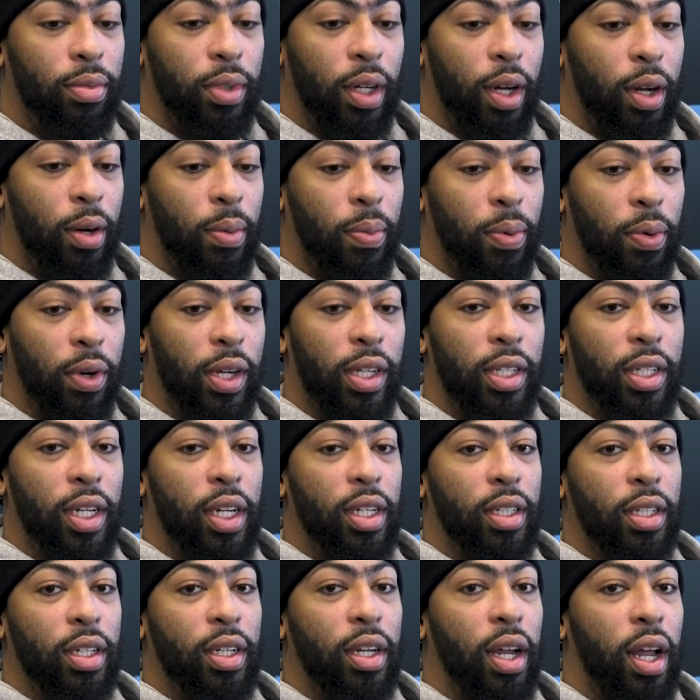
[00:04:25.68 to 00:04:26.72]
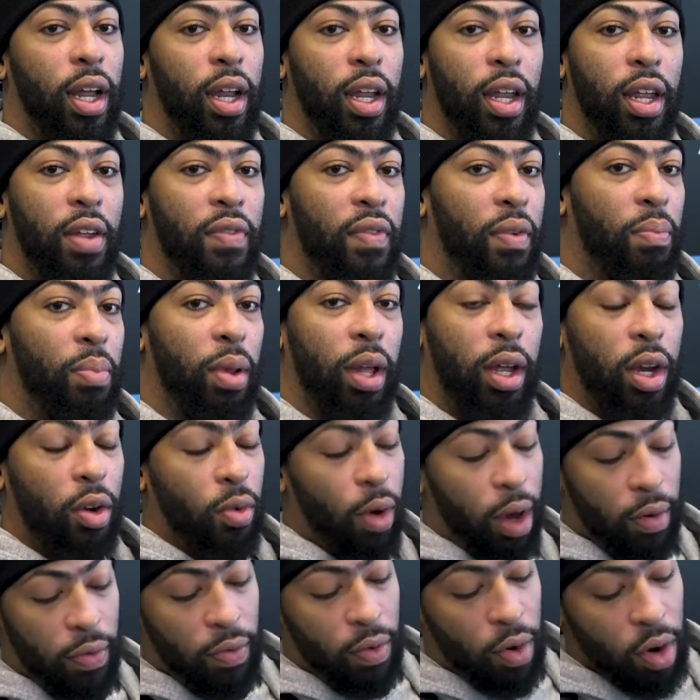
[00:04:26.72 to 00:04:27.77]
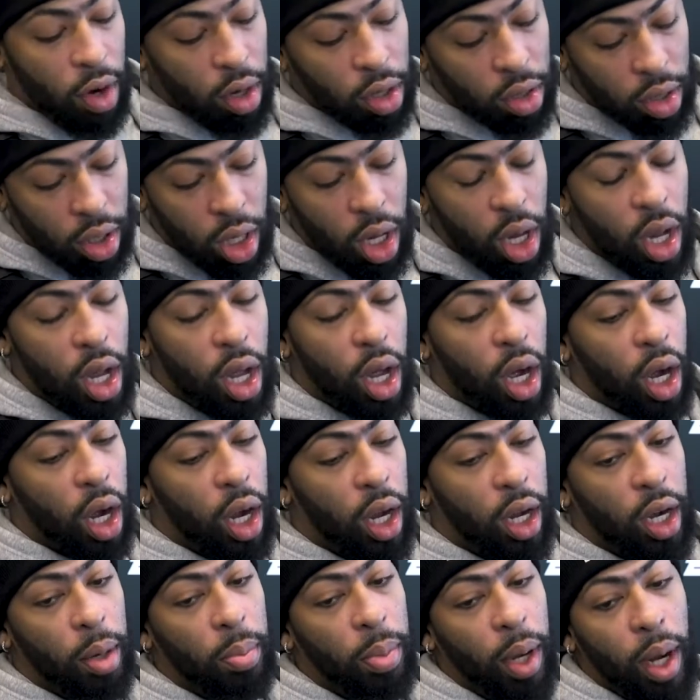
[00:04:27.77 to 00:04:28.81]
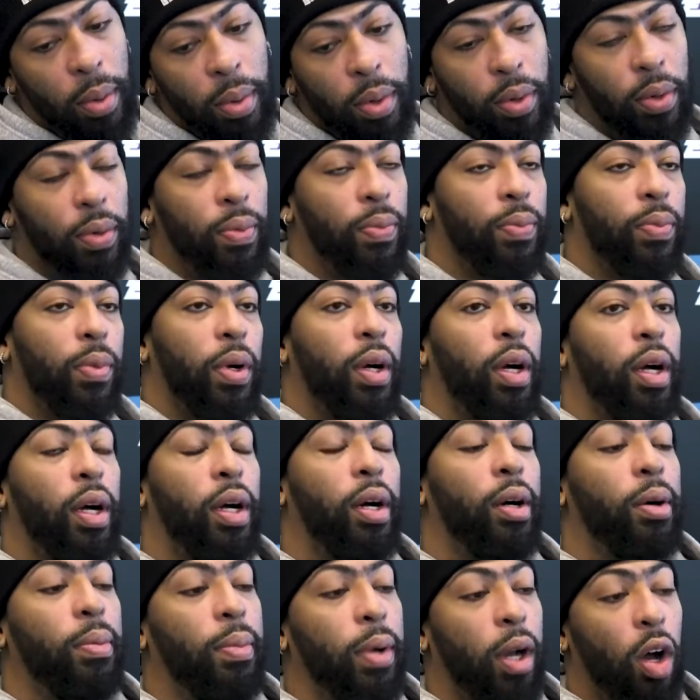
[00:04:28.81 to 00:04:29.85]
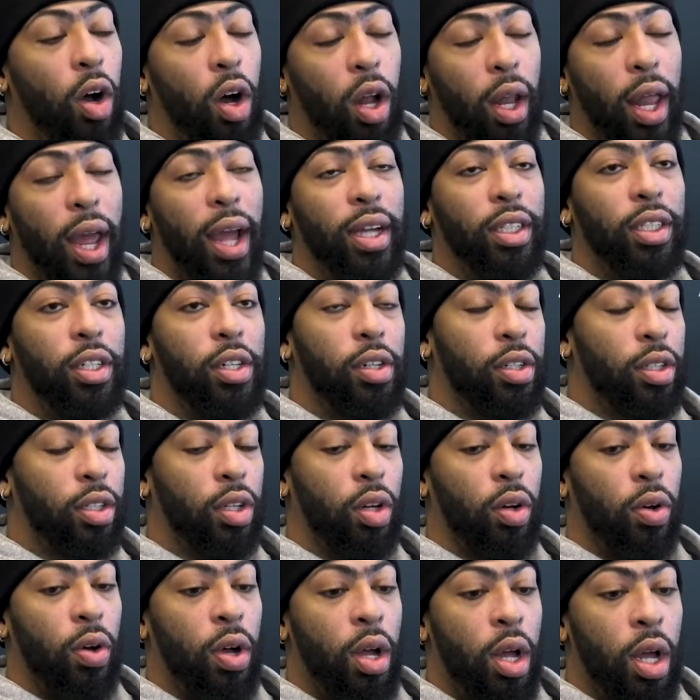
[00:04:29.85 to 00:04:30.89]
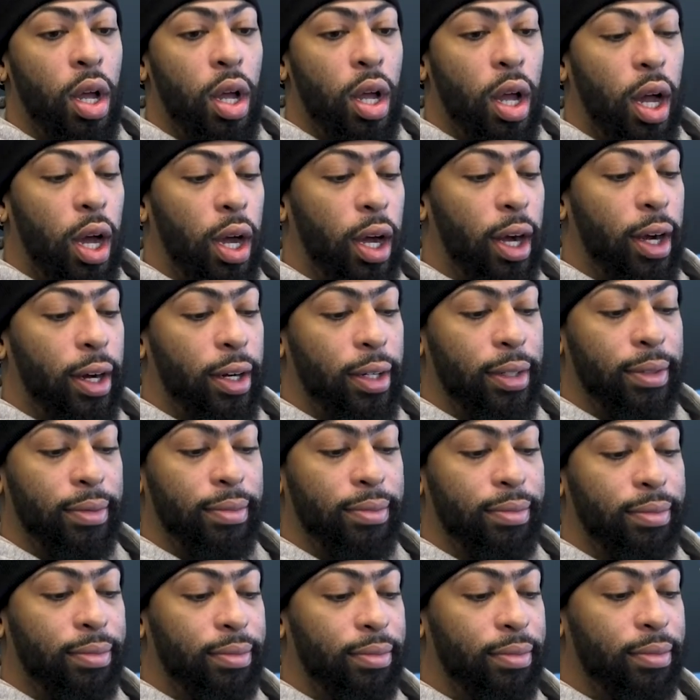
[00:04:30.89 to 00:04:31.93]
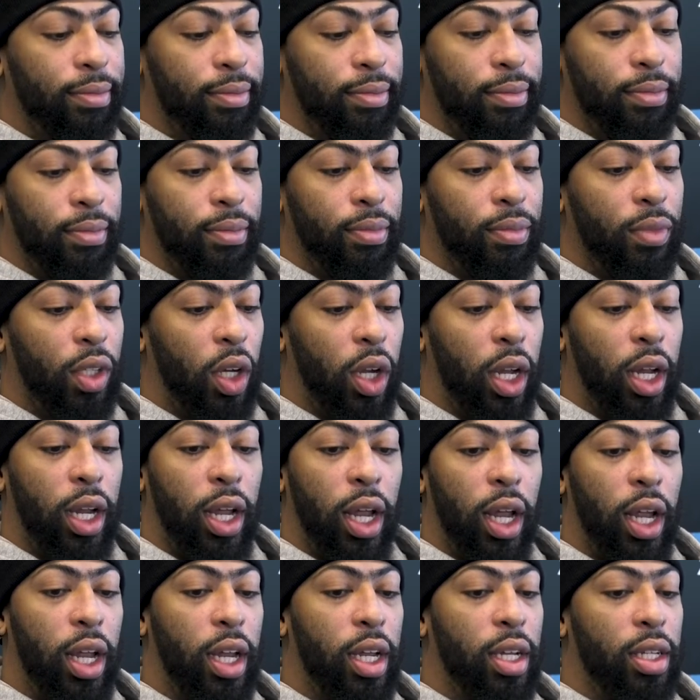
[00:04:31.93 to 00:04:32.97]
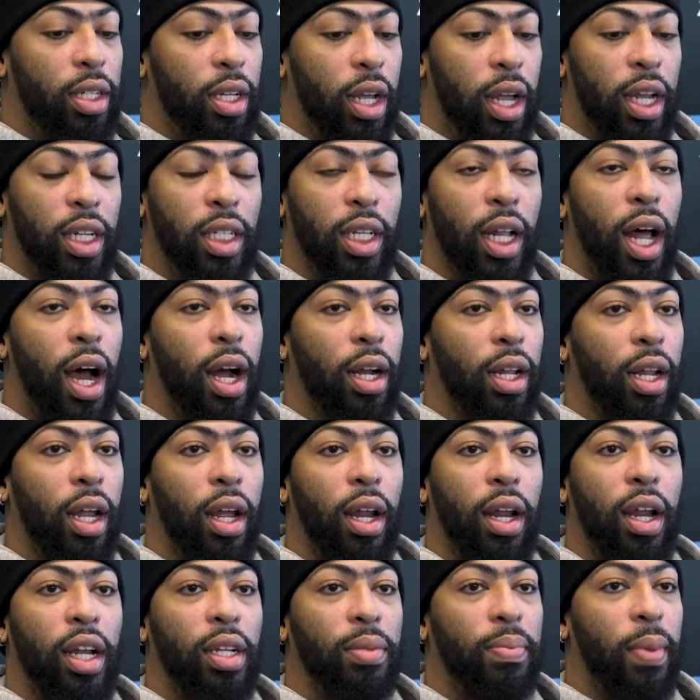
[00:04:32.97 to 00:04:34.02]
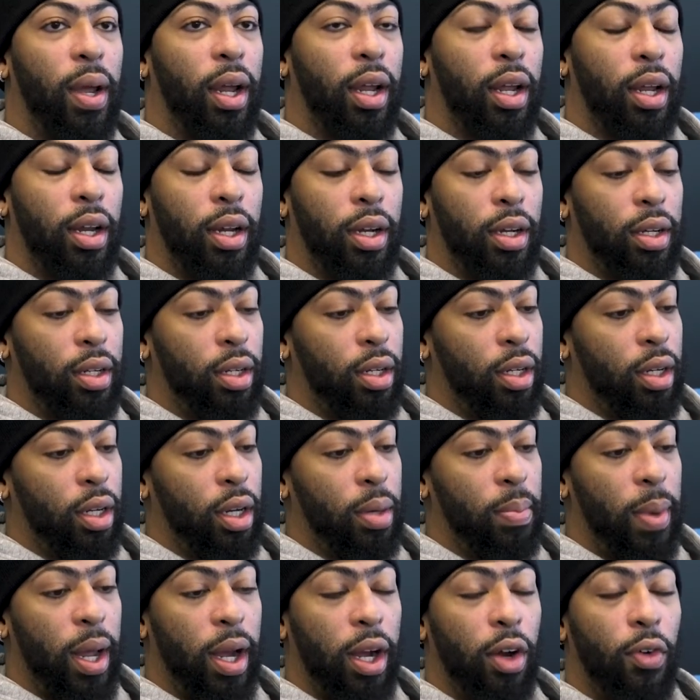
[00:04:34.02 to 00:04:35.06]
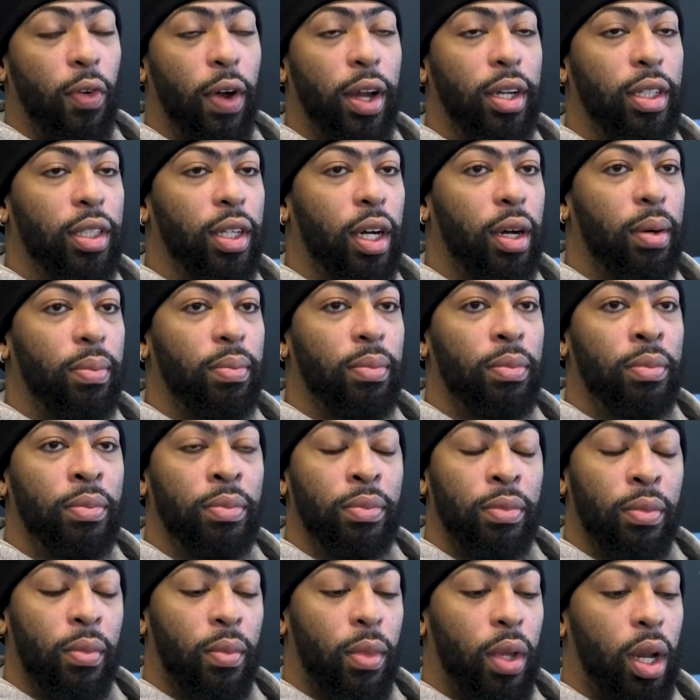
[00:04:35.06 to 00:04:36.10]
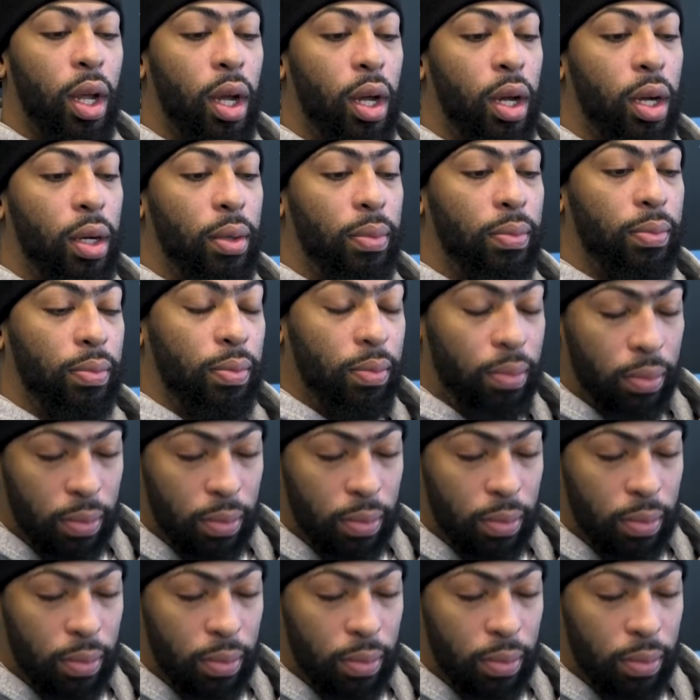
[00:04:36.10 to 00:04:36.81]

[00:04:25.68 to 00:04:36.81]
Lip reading: you know, preseason, and he even played great for us in a bubble and all last year. So, you know, he's locked in. He made a great jump. On